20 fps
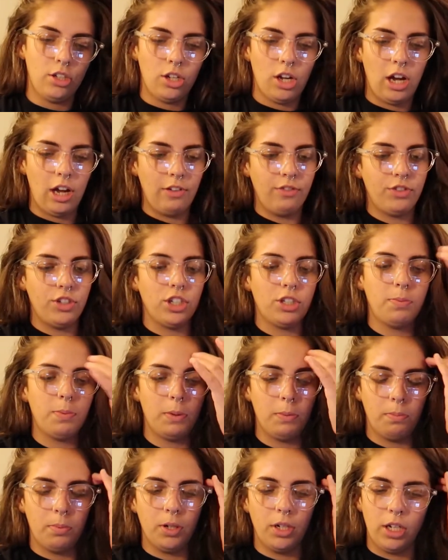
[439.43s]
I've just
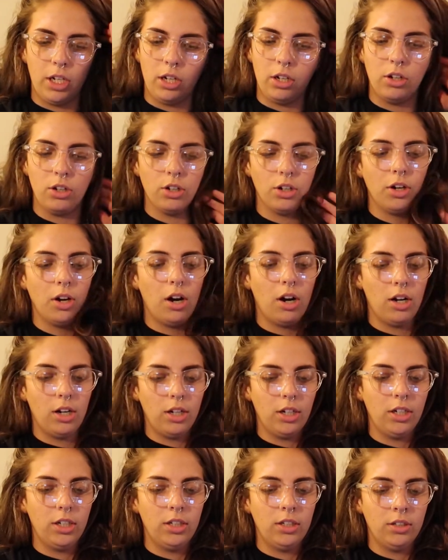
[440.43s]
been putting her
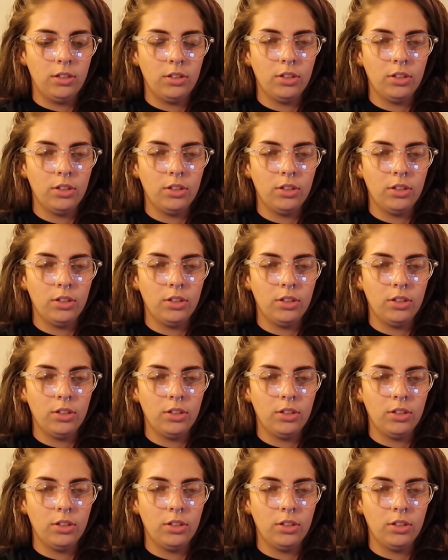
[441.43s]
on